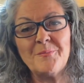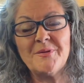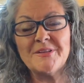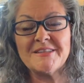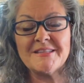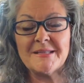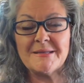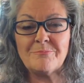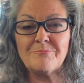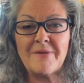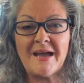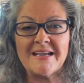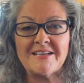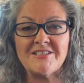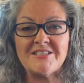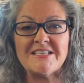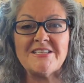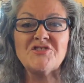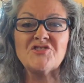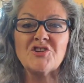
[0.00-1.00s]
But my
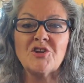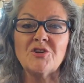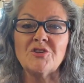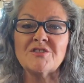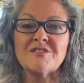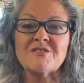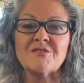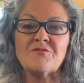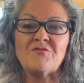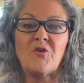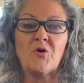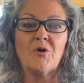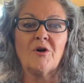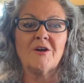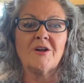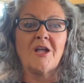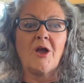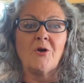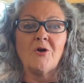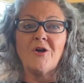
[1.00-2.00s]
t-shirts
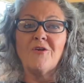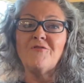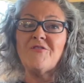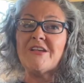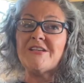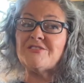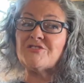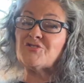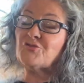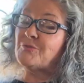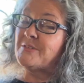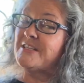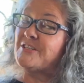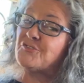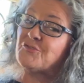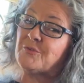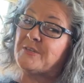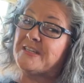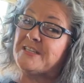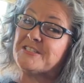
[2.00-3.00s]
for KOKO Fest
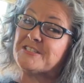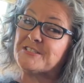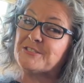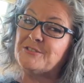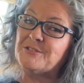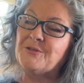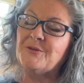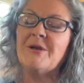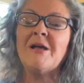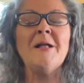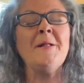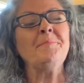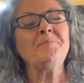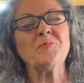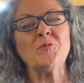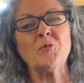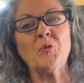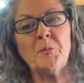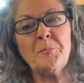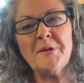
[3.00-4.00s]
2022
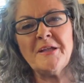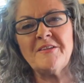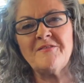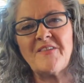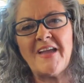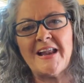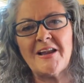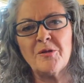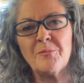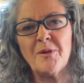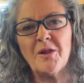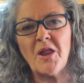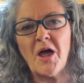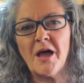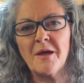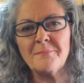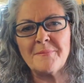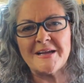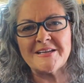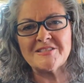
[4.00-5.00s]
will be available
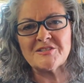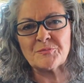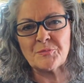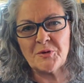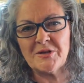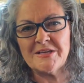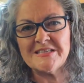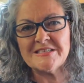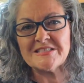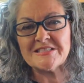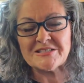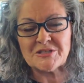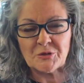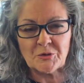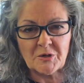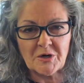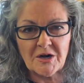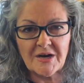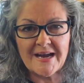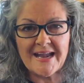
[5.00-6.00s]
on my spring
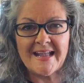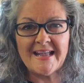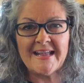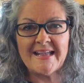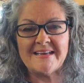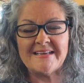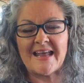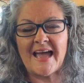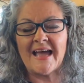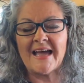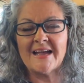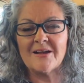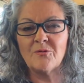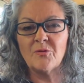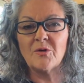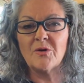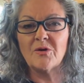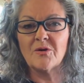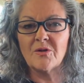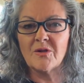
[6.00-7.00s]
store, and I
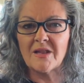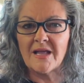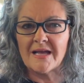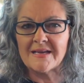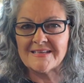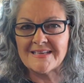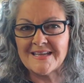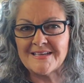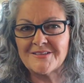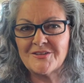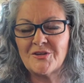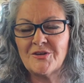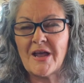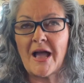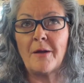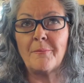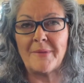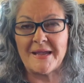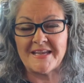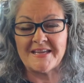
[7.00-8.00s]
will let you know.
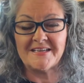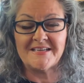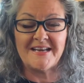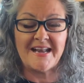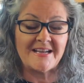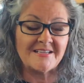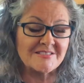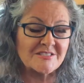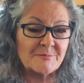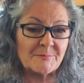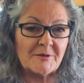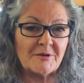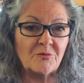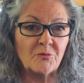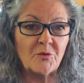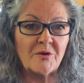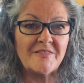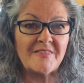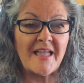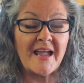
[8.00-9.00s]
I'll make an announcement
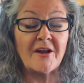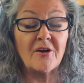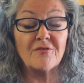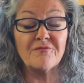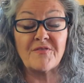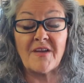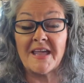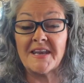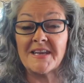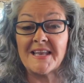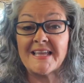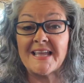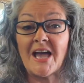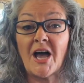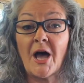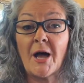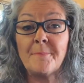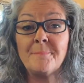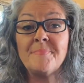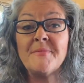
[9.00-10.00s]
when they are finally
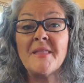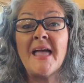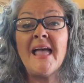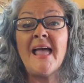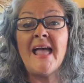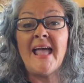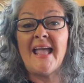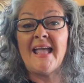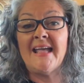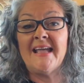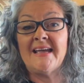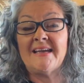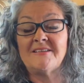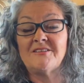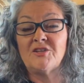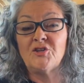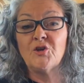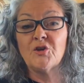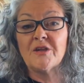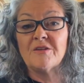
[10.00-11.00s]
up, and
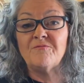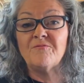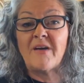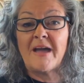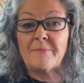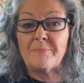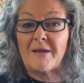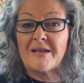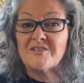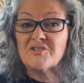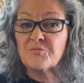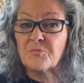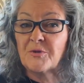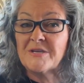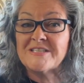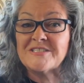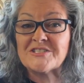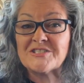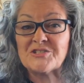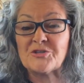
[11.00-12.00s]
you can find my
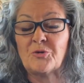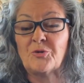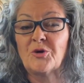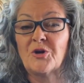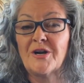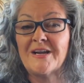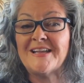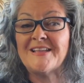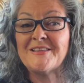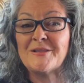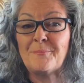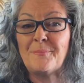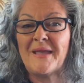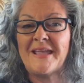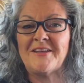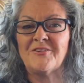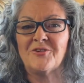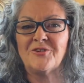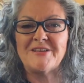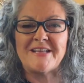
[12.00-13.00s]
spring store in the
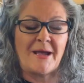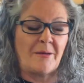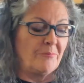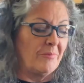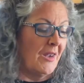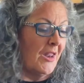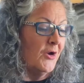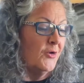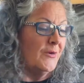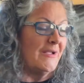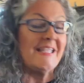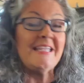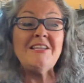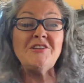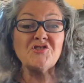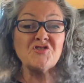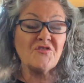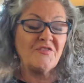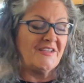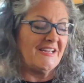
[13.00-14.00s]
banner down below
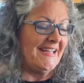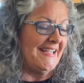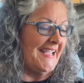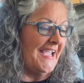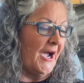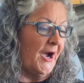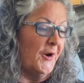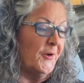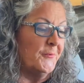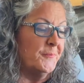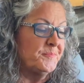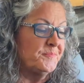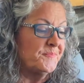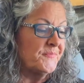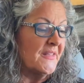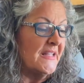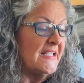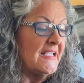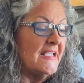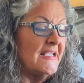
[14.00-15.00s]
each video.
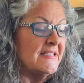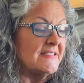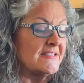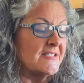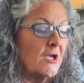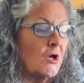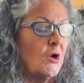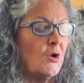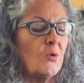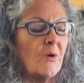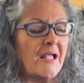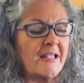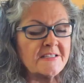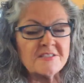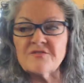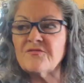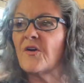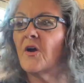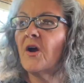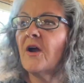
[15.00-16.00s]
So as
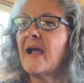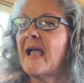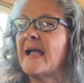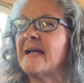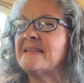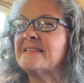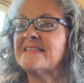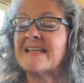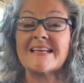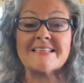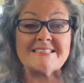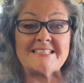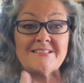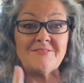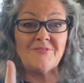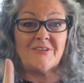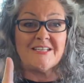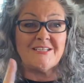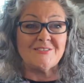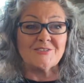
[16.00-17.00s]
far as
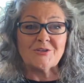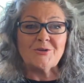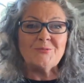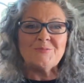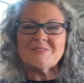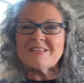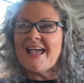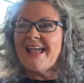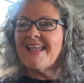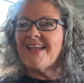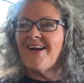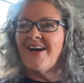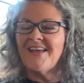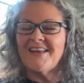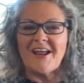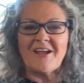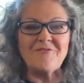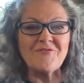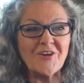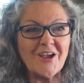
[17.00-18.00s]
activities, oops, hang on,
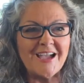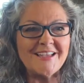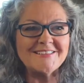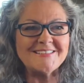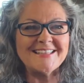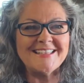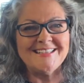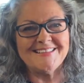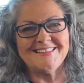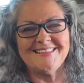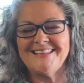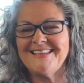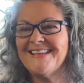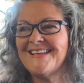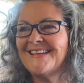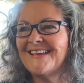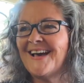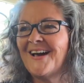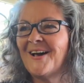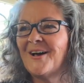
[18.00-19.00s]
I forgot to get
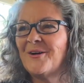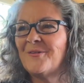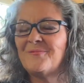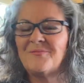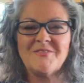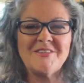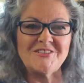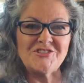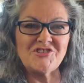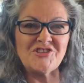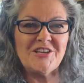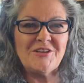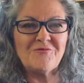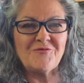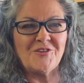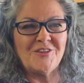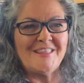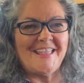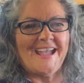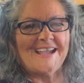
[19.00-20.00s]
the sheet
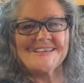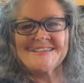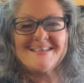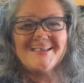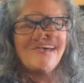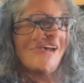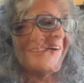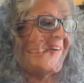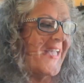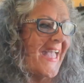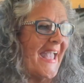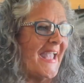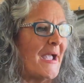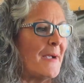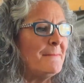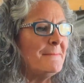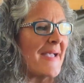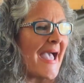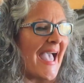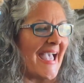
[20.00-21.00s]
for the activity. Okay,
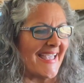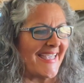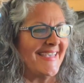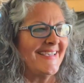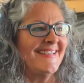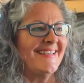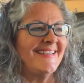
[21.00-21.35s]
I'm back.